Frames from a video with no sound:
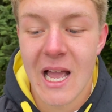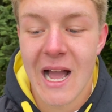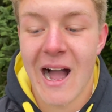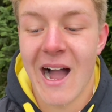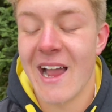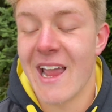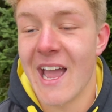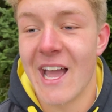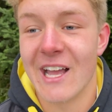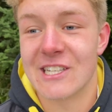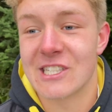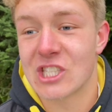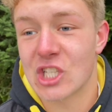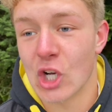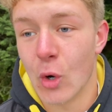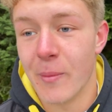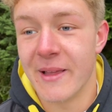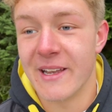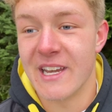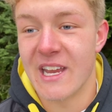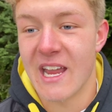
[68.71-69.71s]
I had
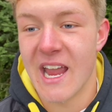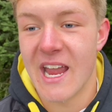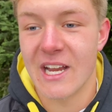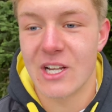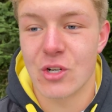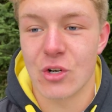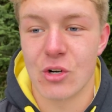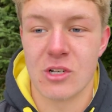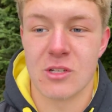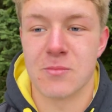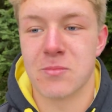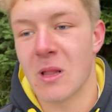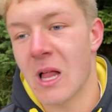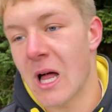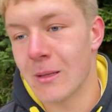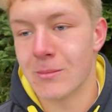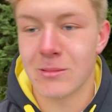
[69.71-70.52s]
so many haters, blah